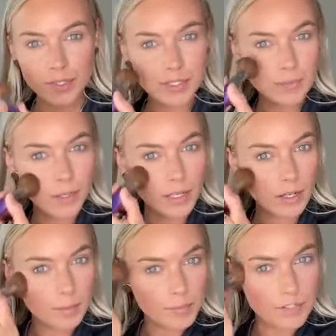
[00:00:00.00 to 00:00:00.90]
This
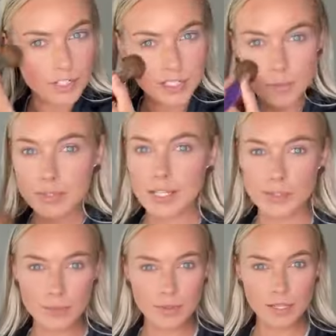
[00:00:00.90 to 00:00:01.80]
pink I'm just
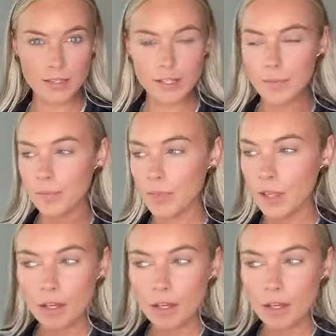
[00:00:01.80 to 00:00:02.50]
obsessed with lately.